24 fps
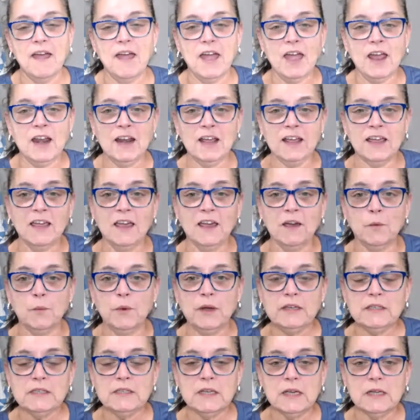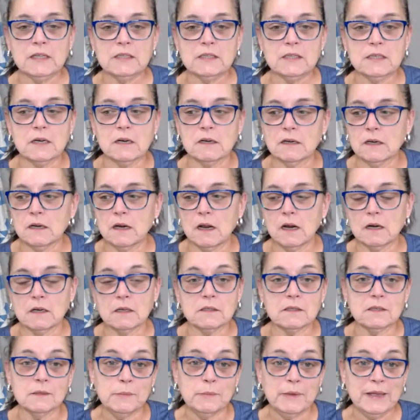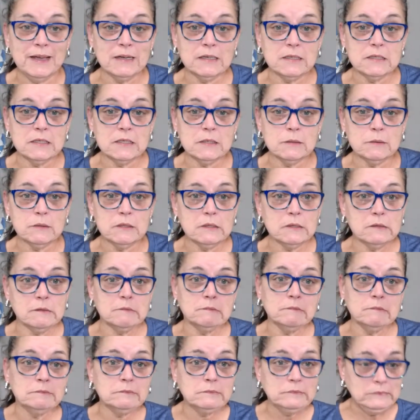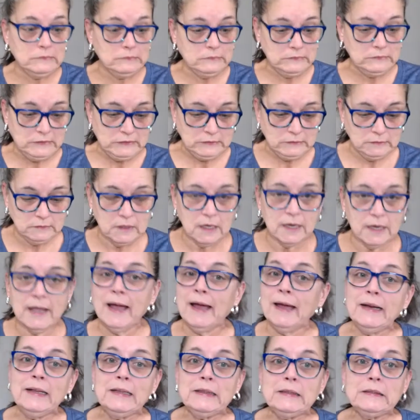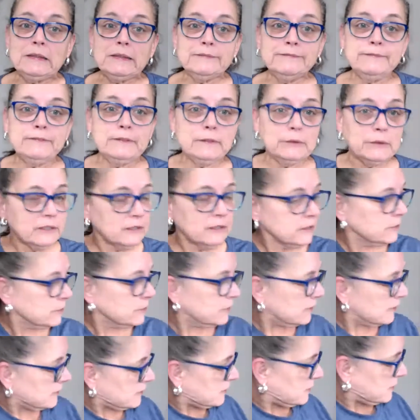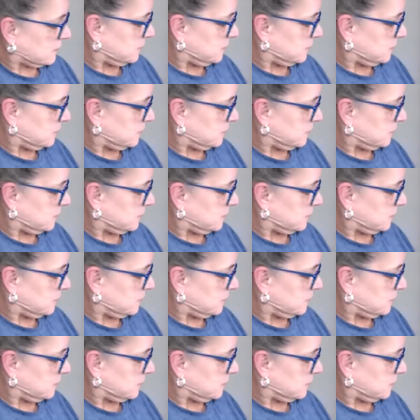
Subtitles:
And I can't wait to get started on it, to be honest with you. I'm looking forward to it.